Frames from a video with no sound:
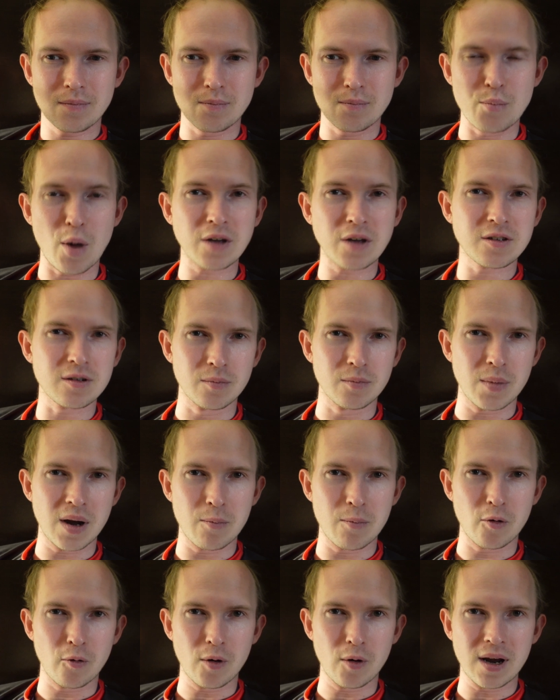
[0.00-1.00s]
muscle
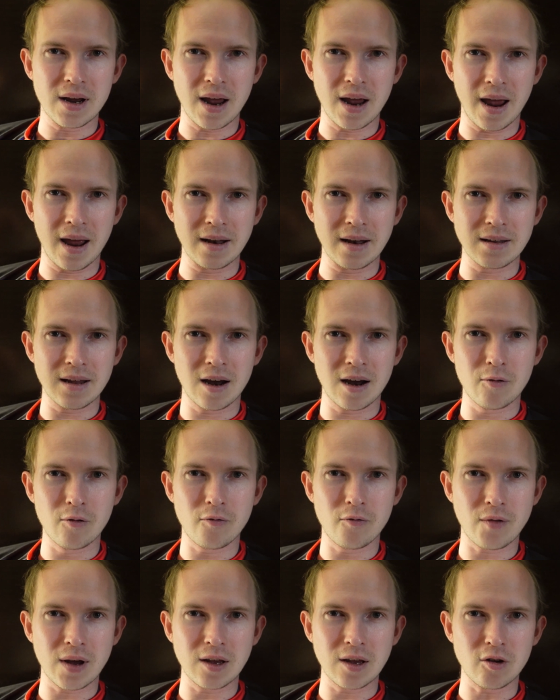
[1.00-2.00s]
memory and
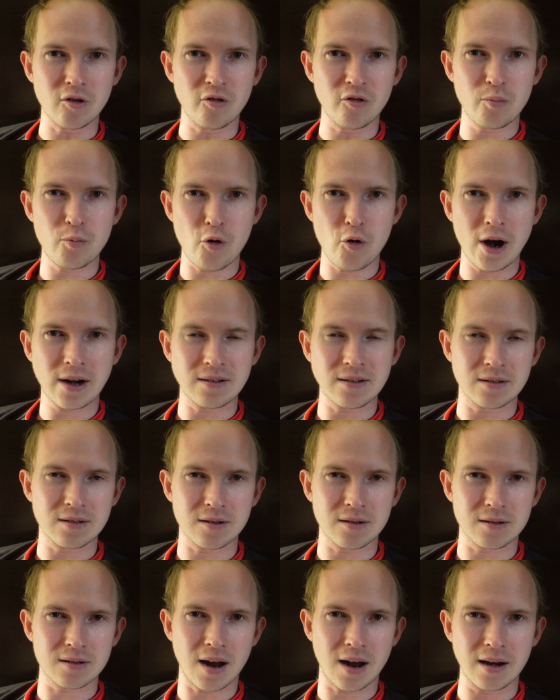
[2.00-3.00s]
everything you've
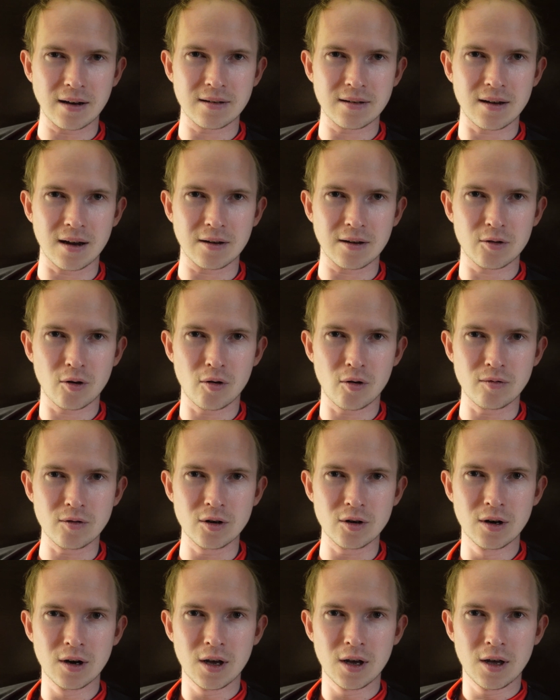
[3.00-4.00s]
practiced just kind of takes
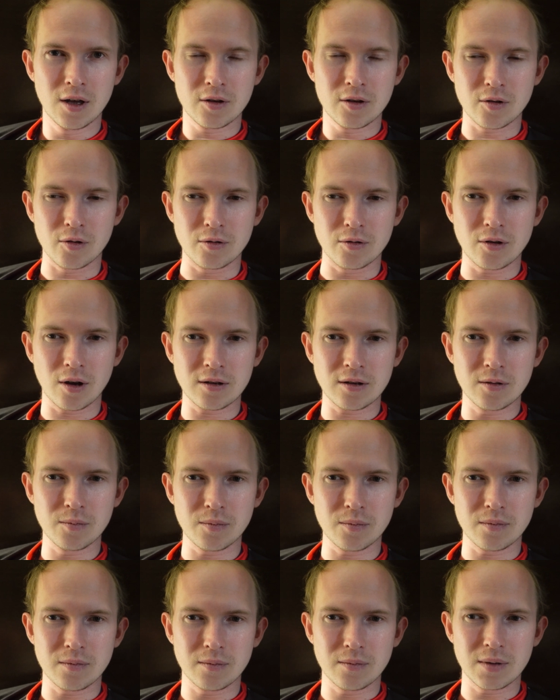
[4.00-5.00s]
over. So it
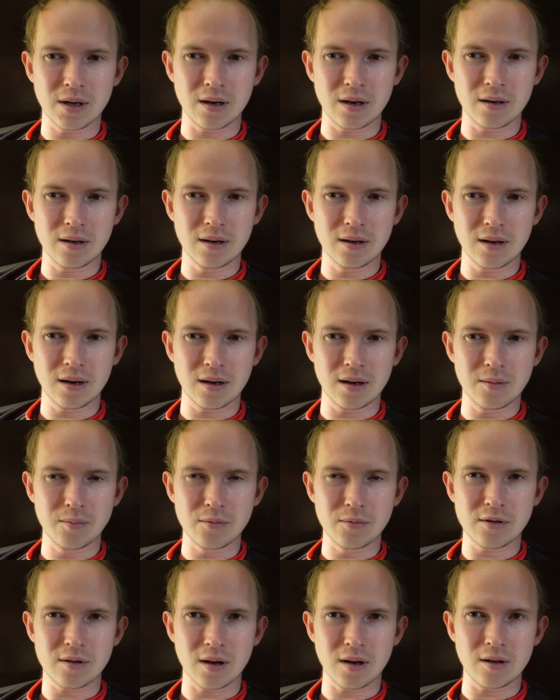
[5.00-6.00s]
doesn't,
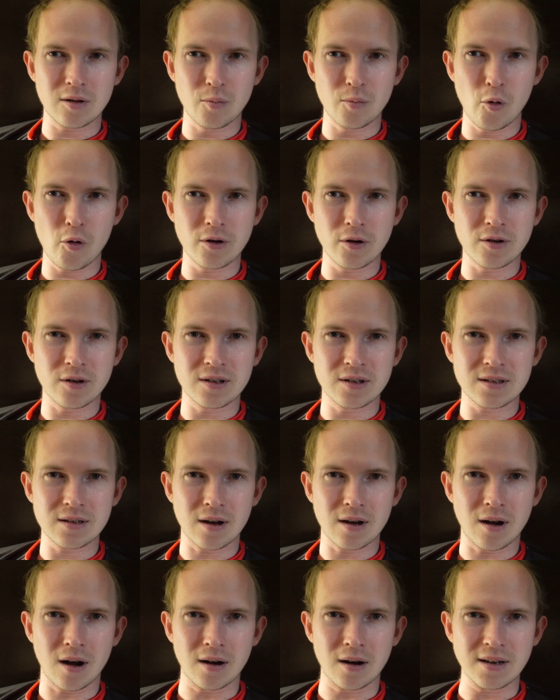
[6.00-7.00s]
it's more just
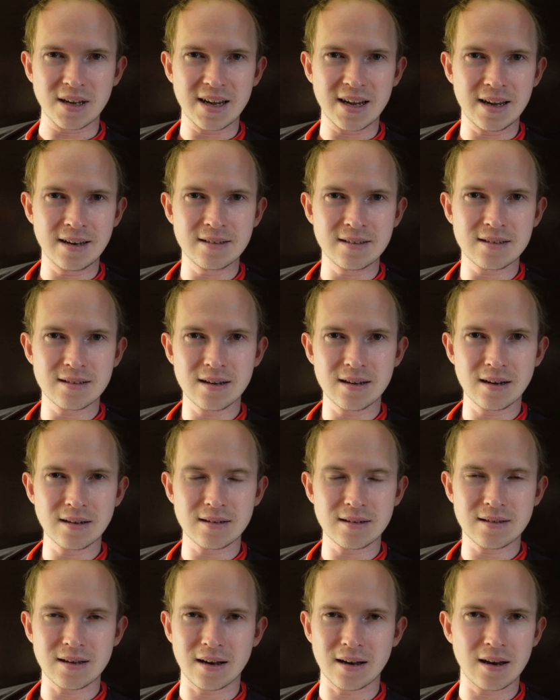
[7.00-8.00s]
on
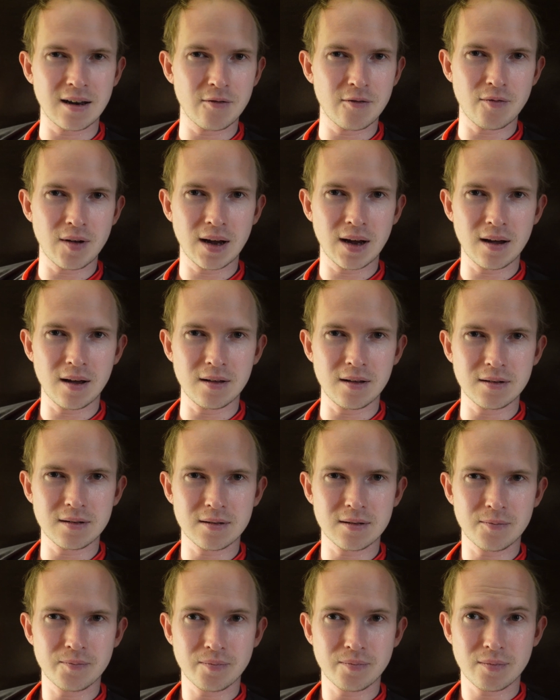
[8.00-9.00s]
instinct than anything
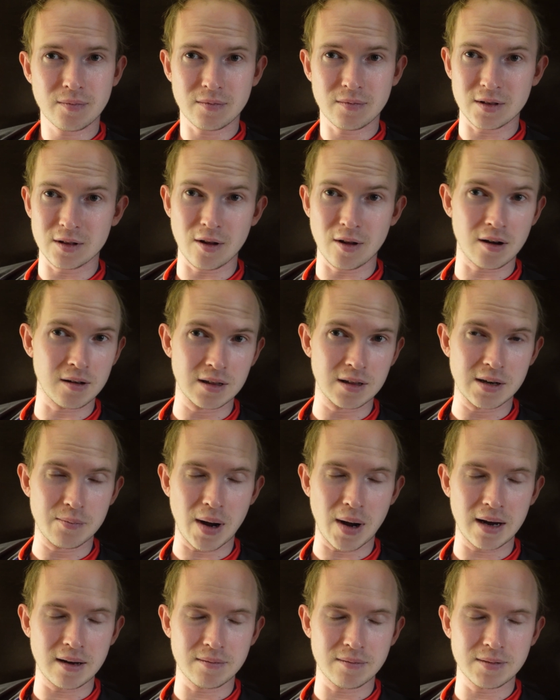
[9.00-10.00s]
else. Luckily,
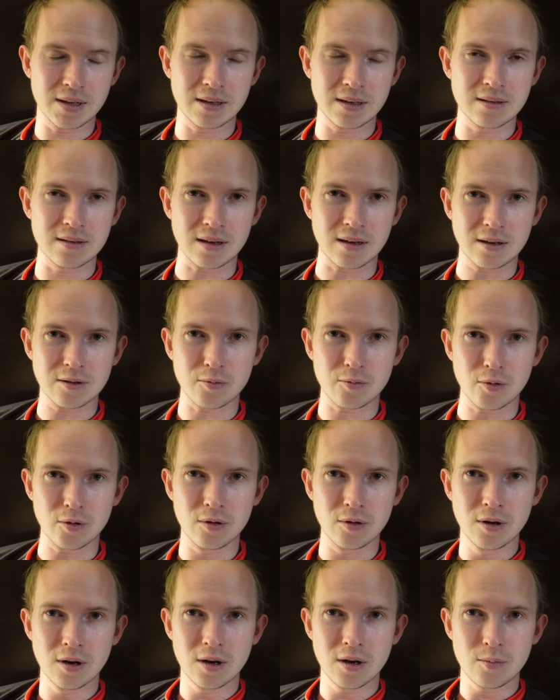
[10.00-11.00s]
my instincts were
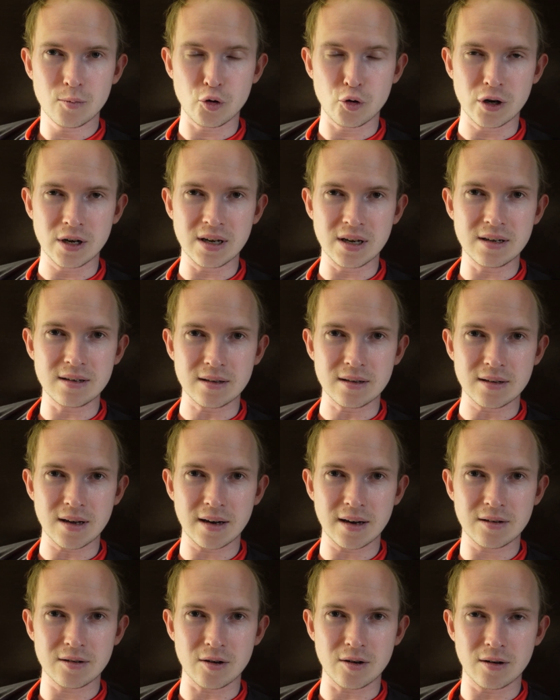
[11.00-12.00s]
pretty decent
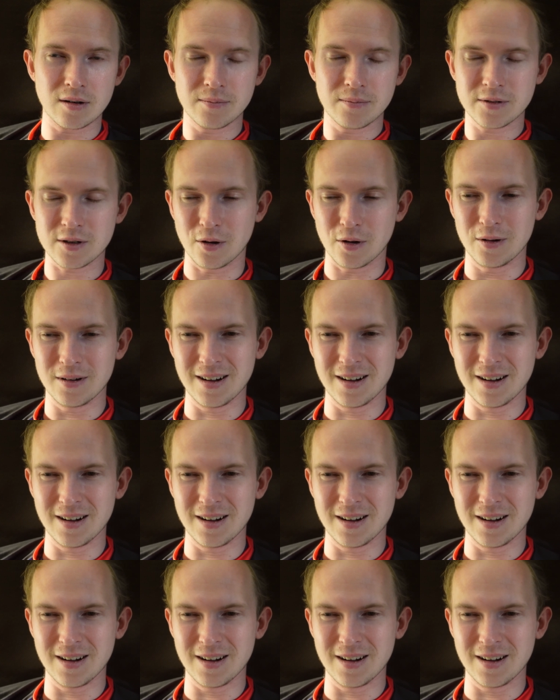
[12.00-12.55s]
that shot. So.